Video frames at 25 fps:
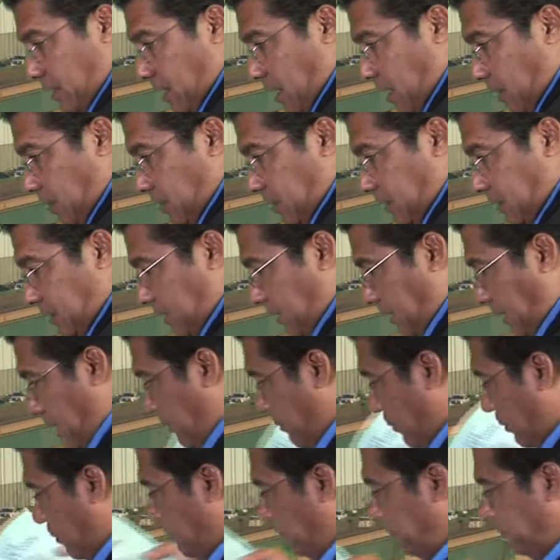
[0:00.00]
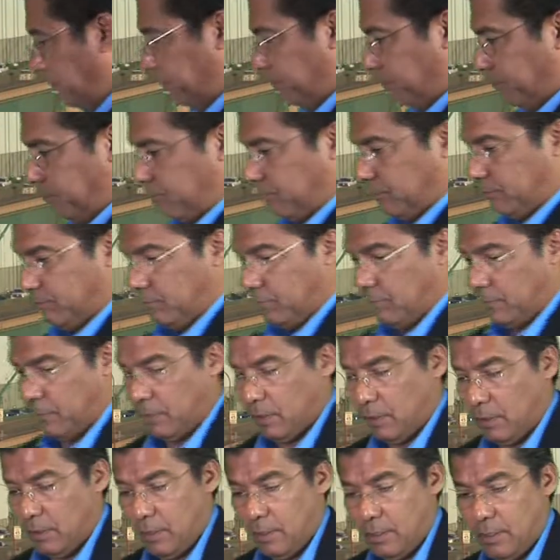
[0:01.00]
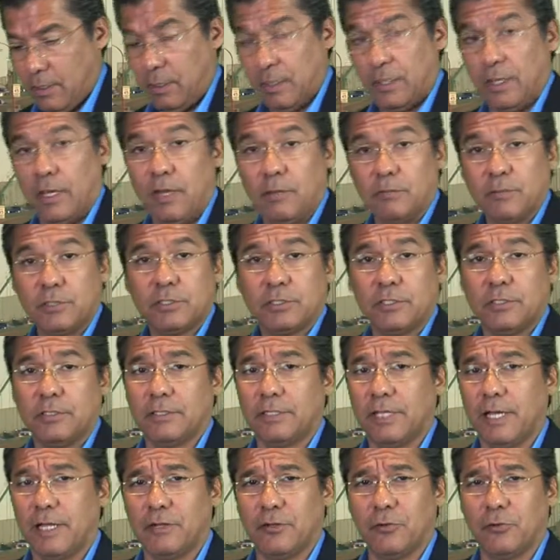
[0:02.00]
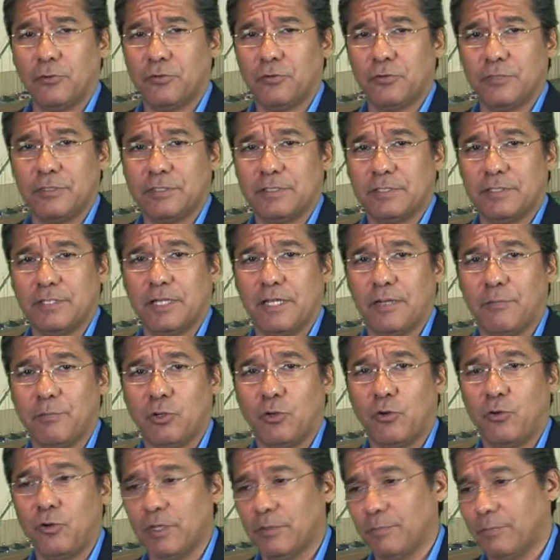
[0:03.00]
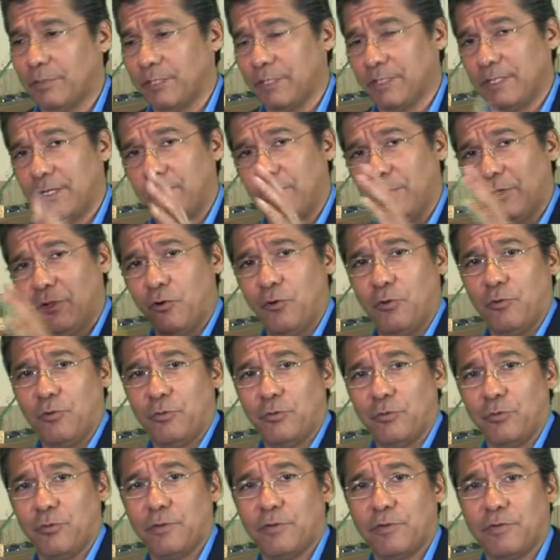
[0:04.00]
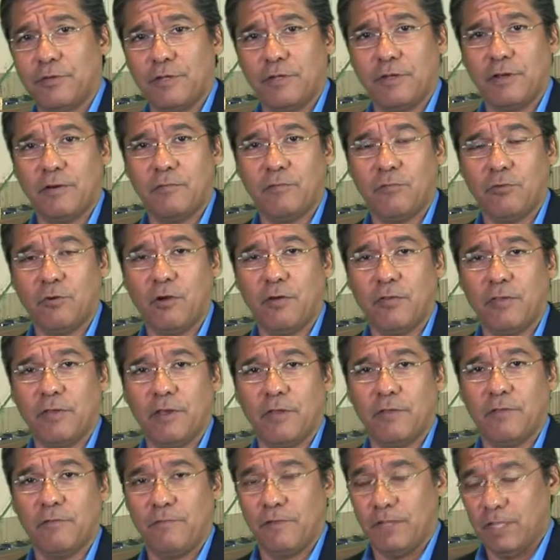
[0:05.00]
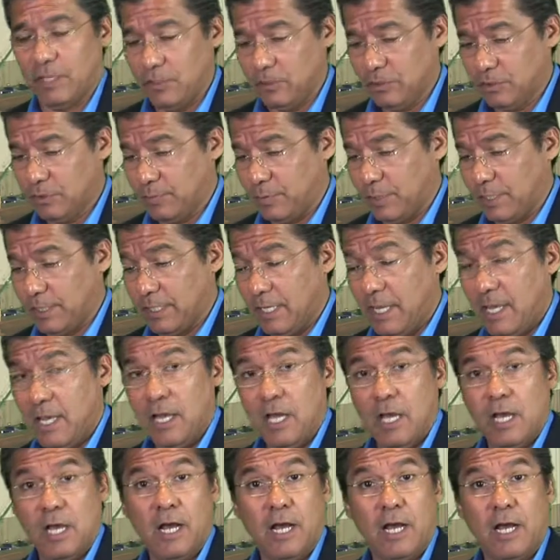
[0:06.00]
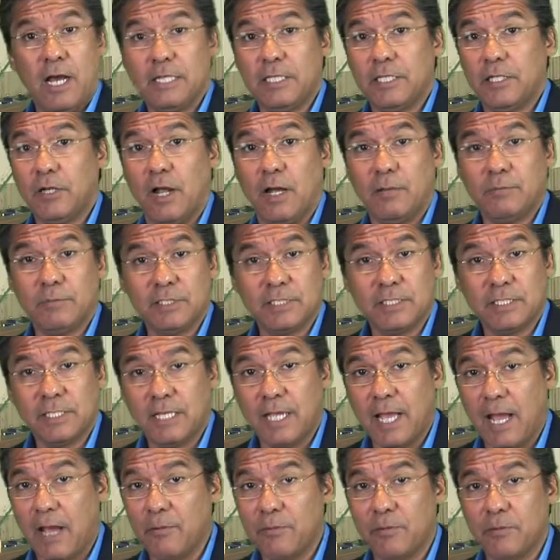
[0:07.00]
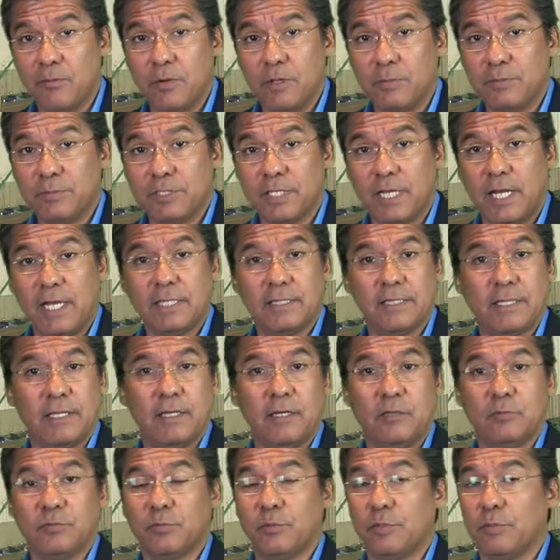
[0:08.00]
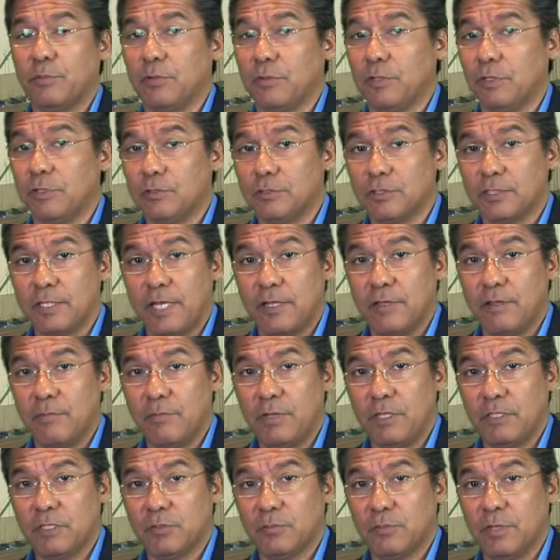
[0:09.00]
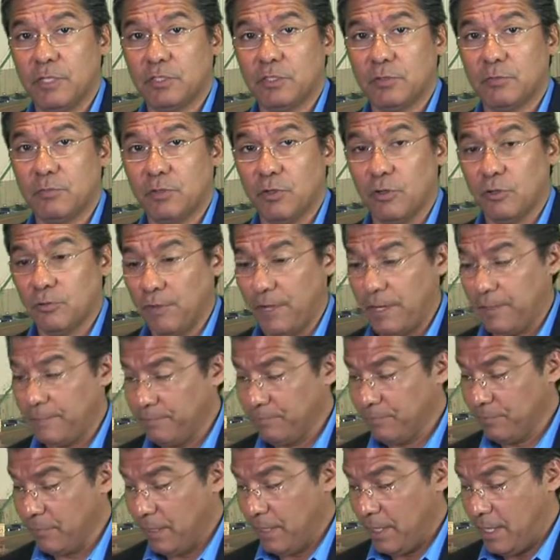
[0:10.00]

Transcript: our disclaimer. Again, I'm just going to kind of go through this disclaimer quick because I've been going through it for all the other videos, but I'm just a guy with a website that helps people understand the bit inspection program,